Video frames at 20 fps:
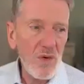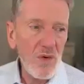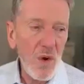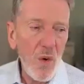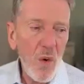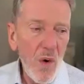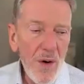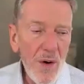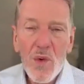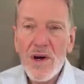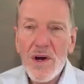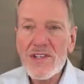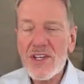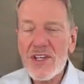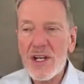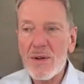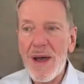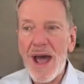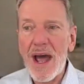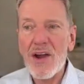well, what was
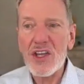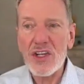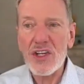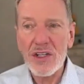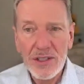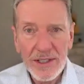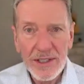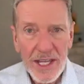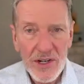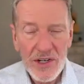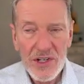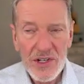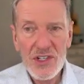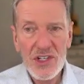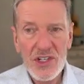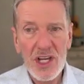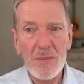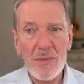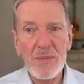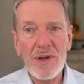it about your
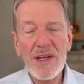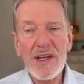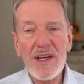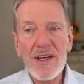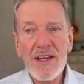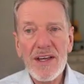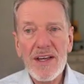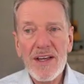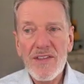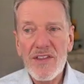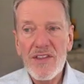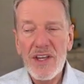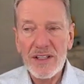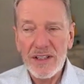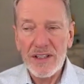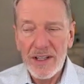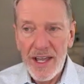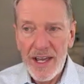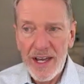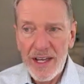leadership that
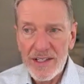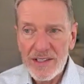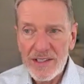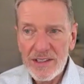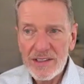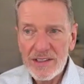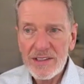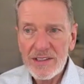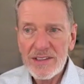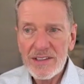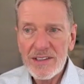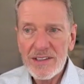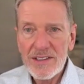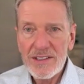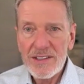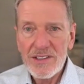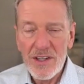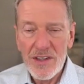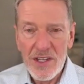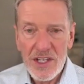led
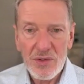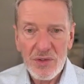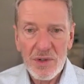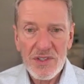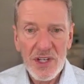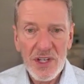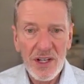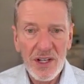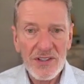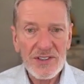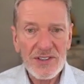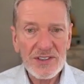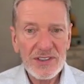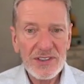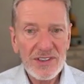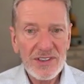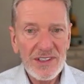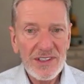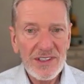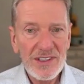to these results?
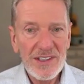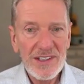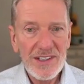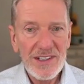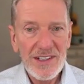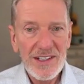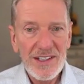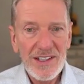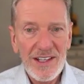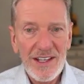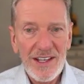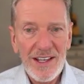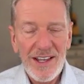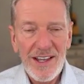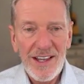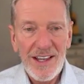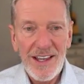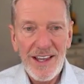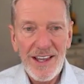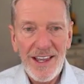
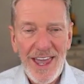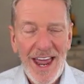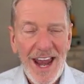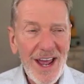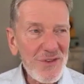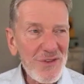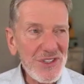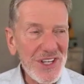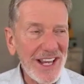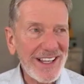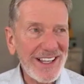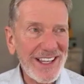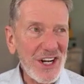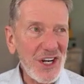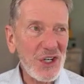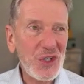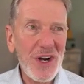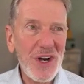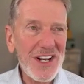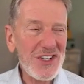I was like
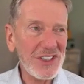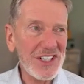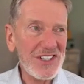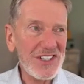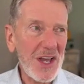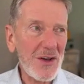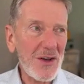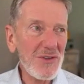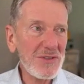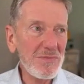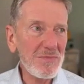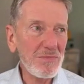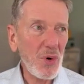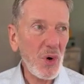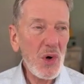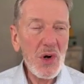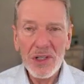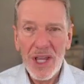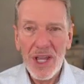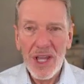incredulous. I was
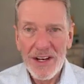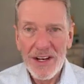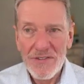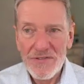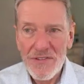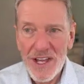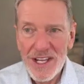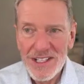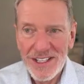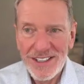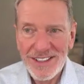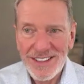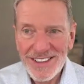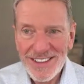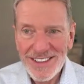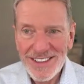borderline offended.